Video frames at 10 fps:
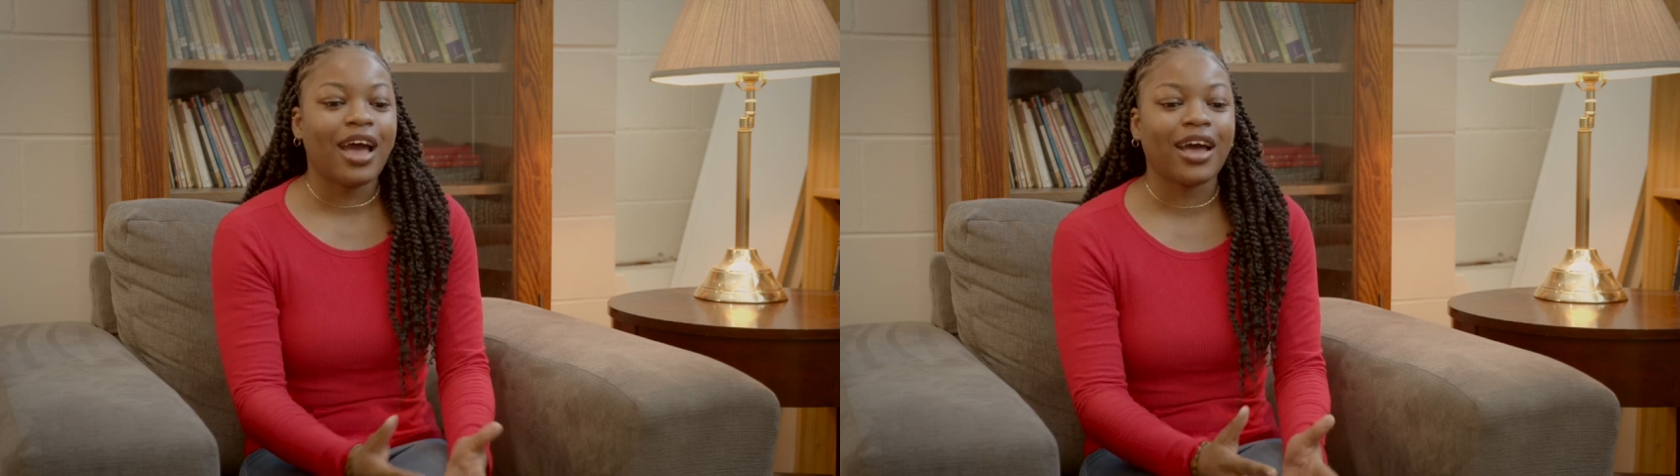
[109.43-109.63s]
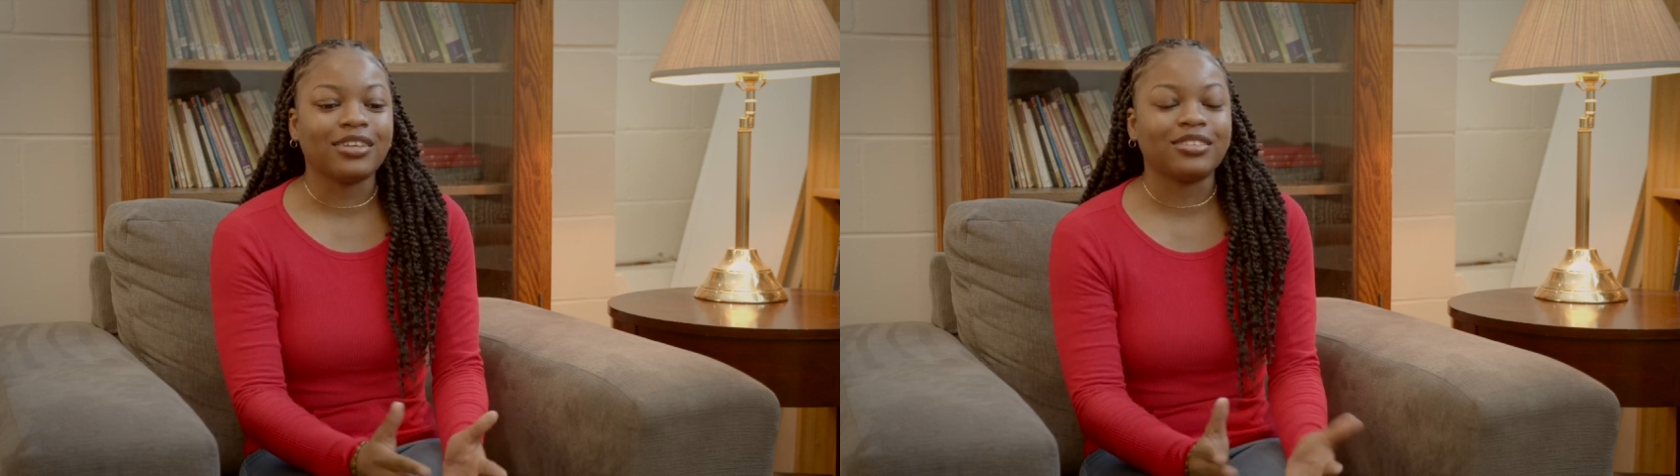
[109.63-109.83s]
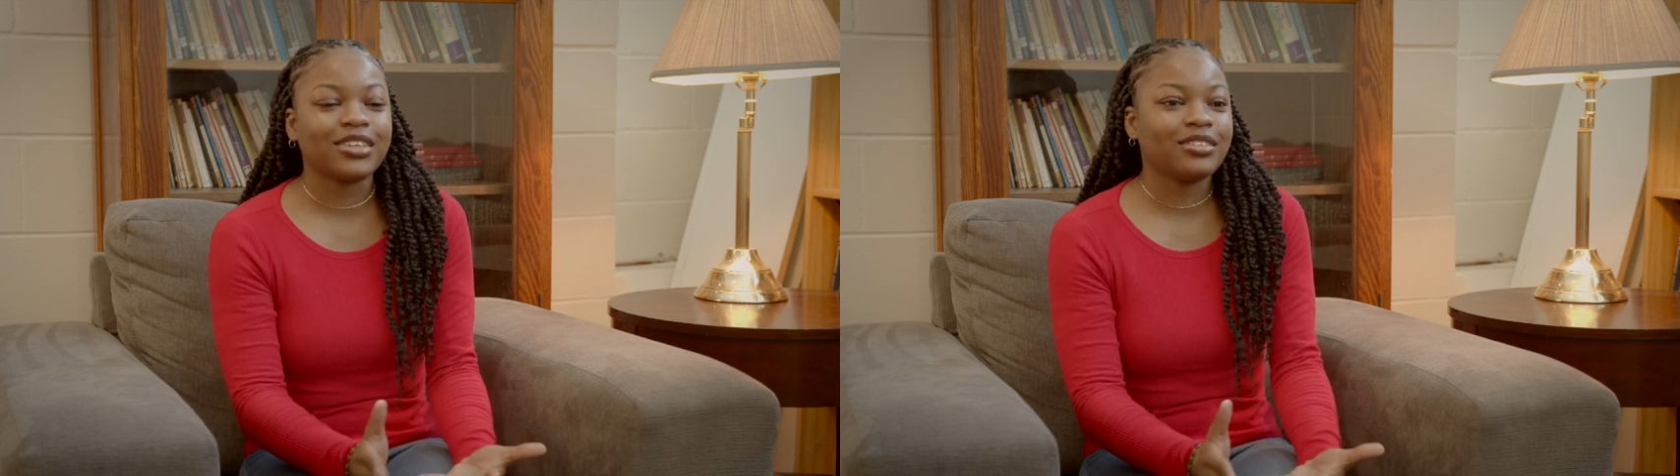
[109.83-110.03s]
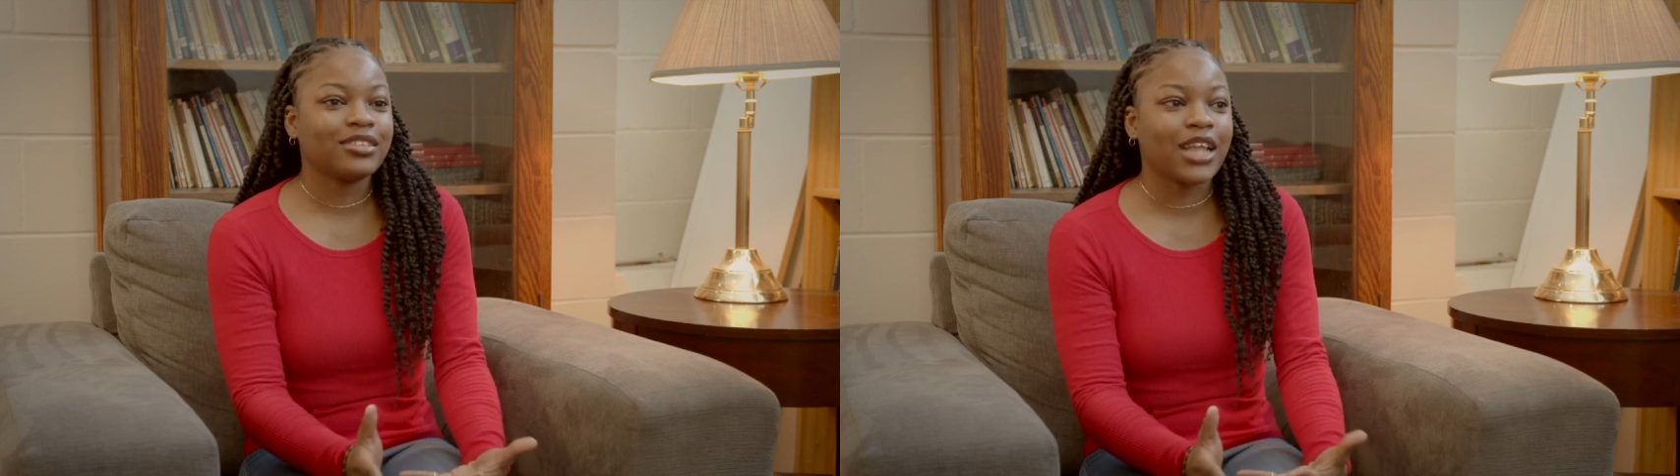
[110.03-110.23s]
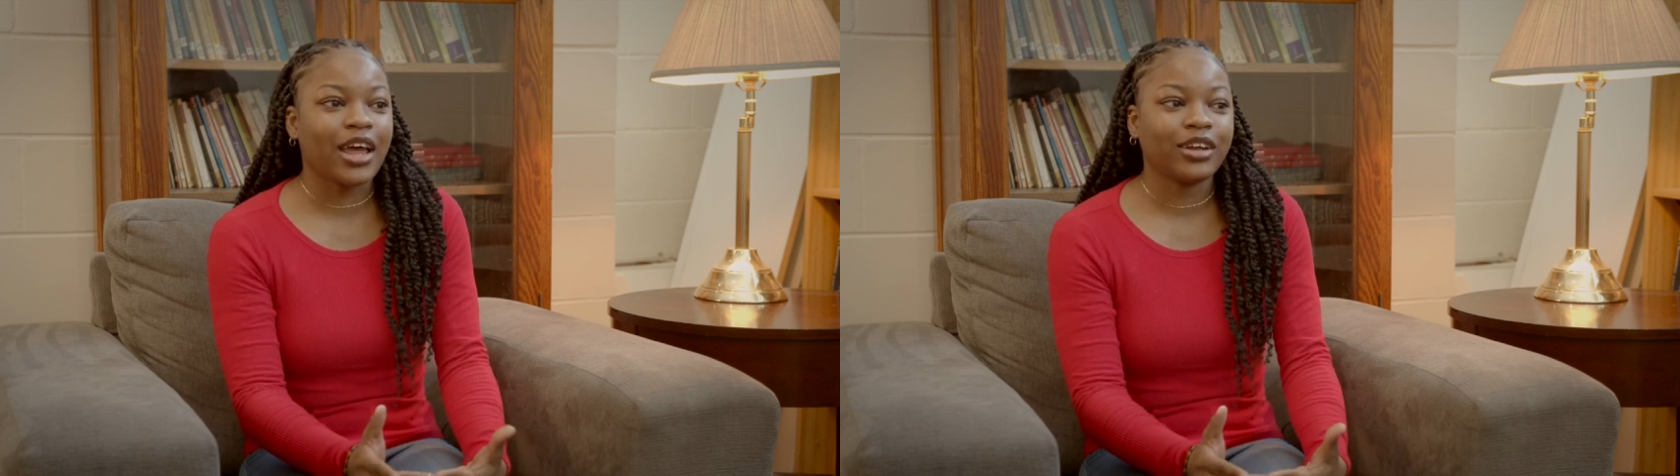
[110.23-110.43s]
And since
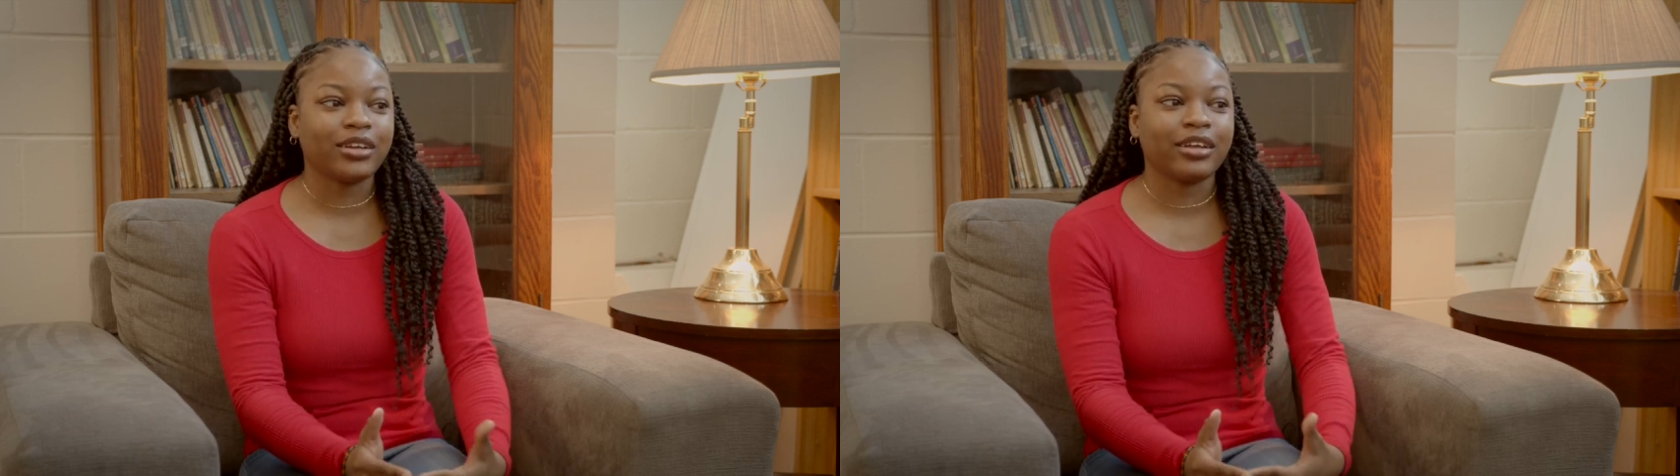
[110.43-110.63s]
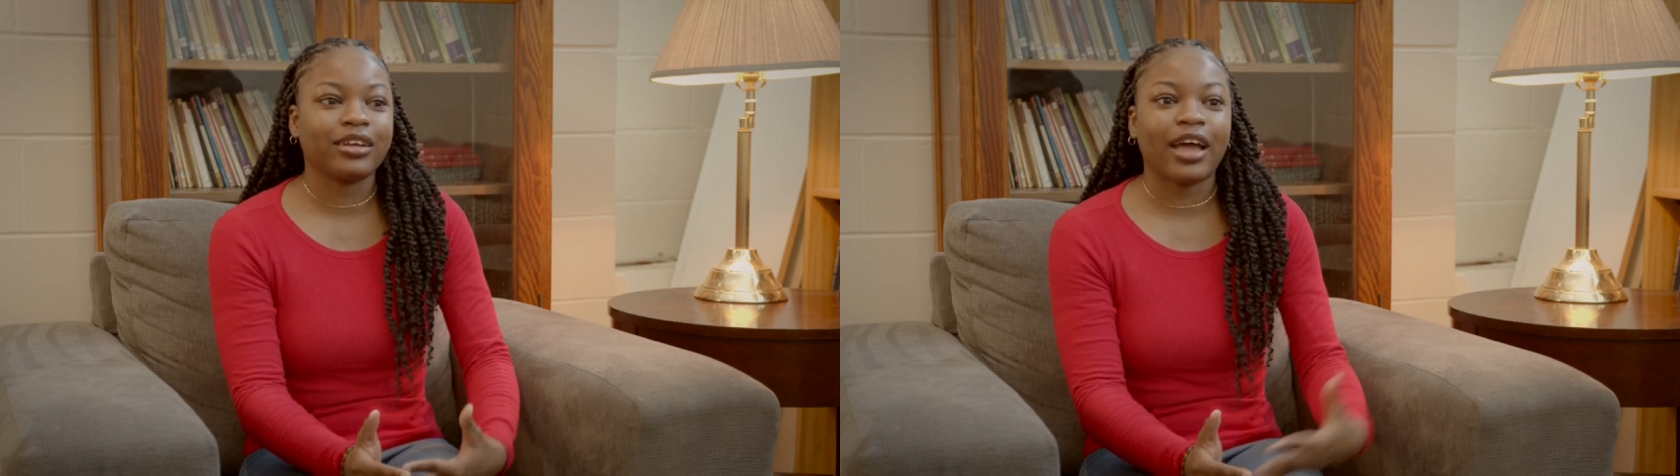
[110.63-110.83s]
then, like,